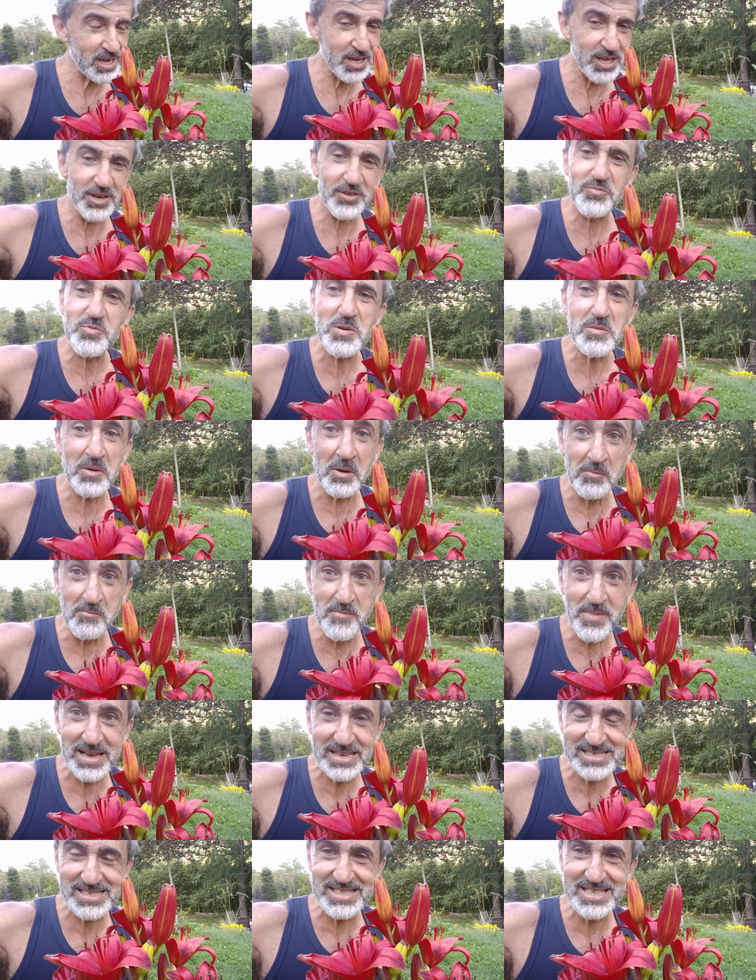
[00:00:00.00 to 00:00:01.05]
a lot of people
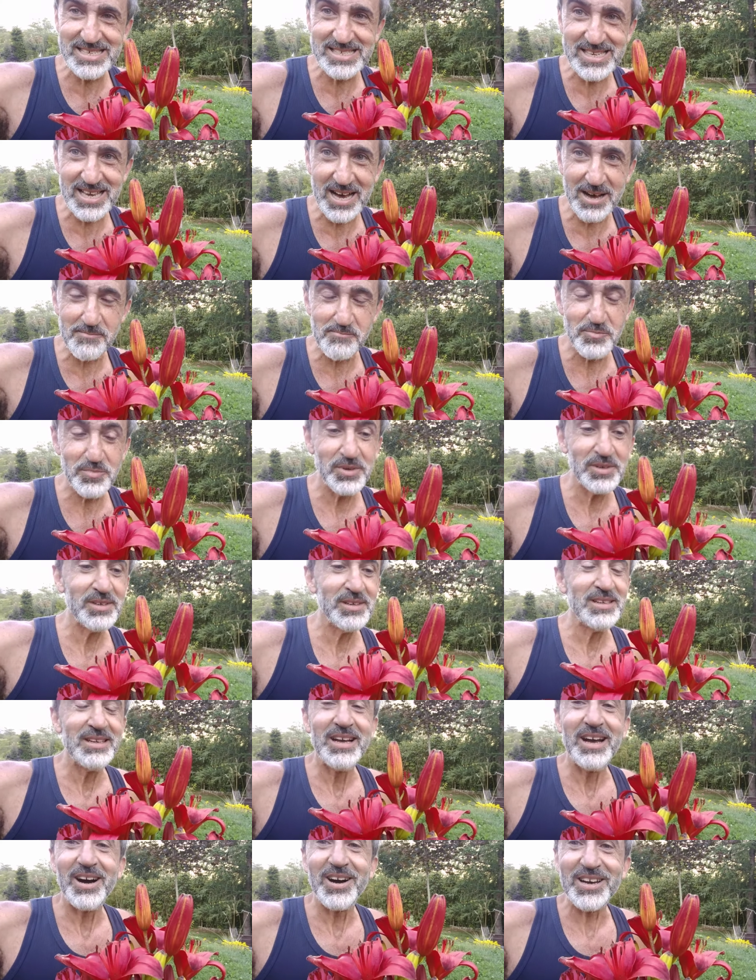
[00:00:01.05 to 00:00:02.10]
mess this up
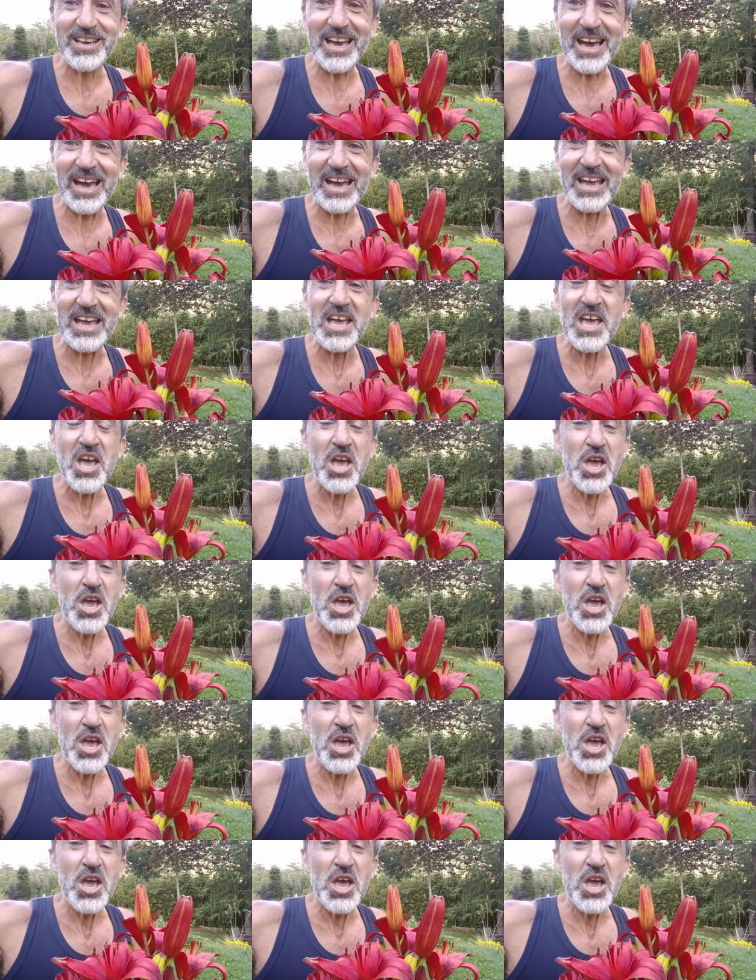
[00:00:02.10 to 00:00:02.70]
okay